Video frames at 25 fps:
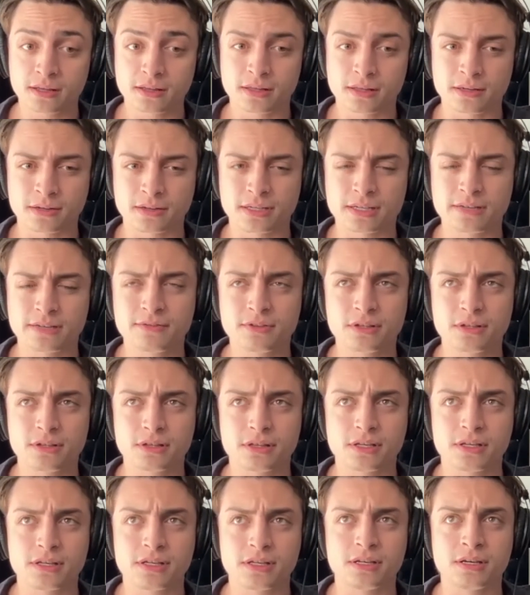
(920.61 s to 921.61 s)
They're given
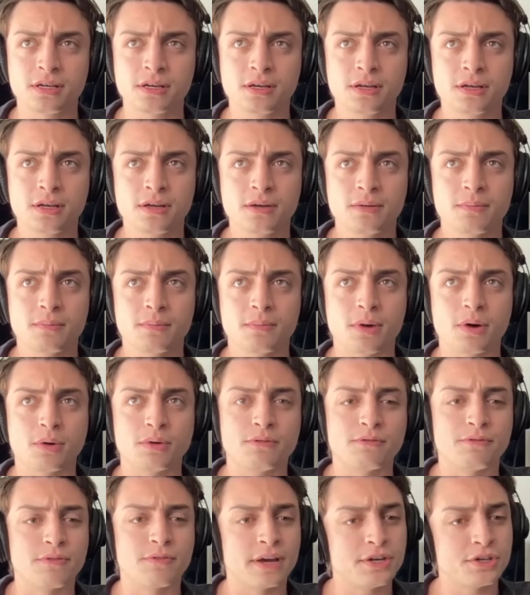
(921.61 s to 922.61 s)
the
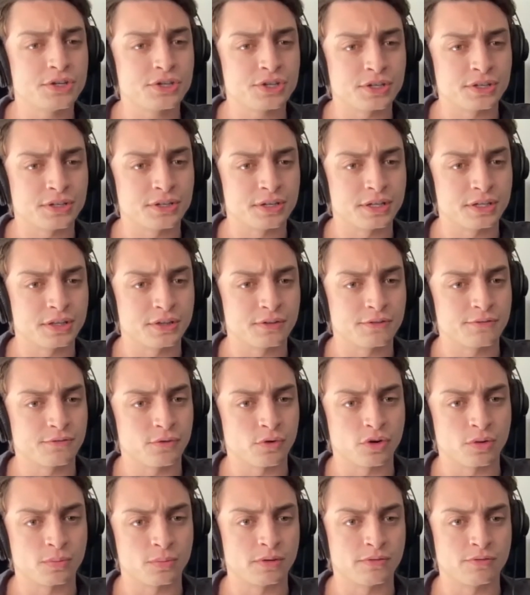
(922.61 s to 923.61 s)
motivation in the
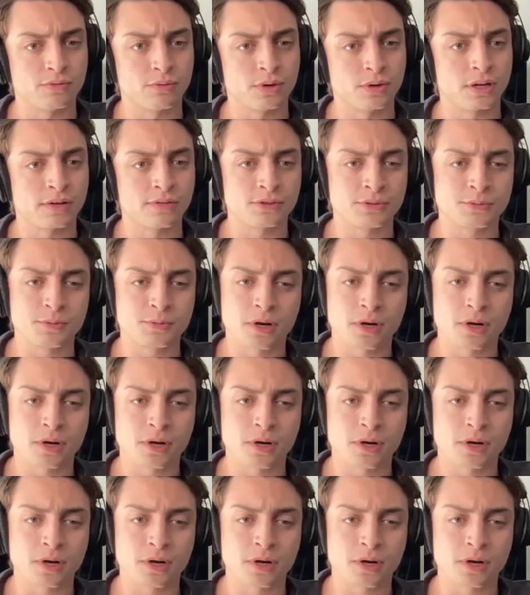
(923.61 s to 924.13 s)
form of whatever's